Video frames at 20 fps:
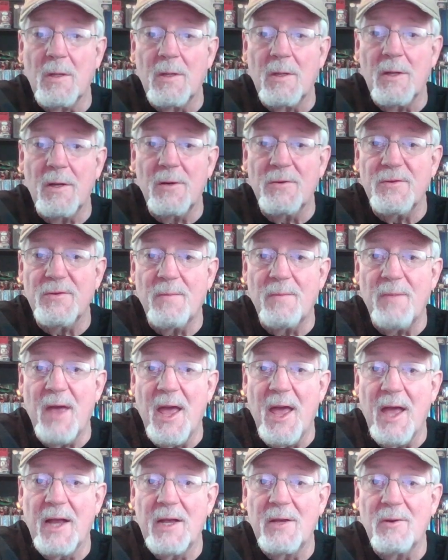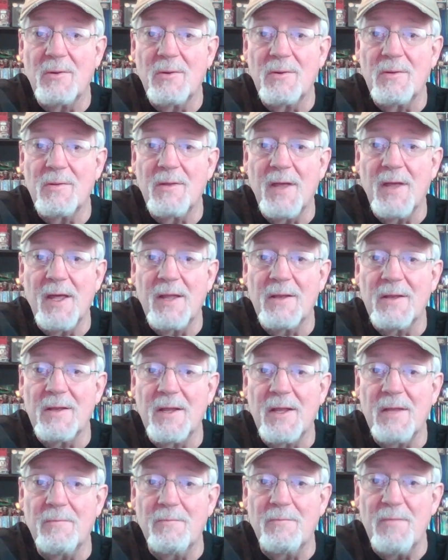There's the back, that
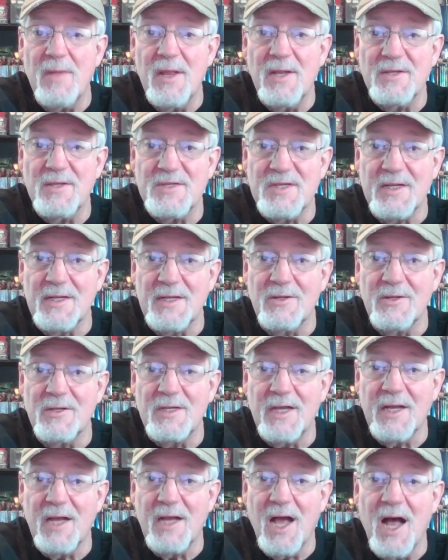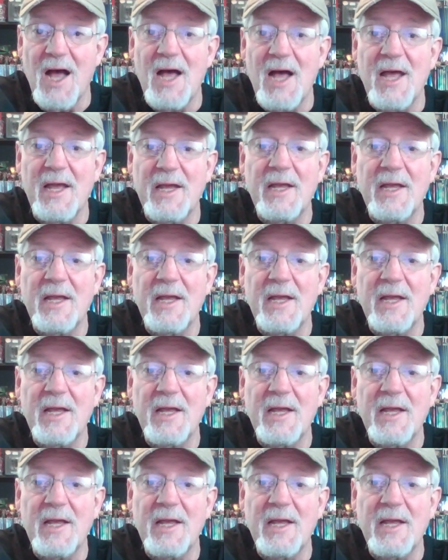menacing looking eye.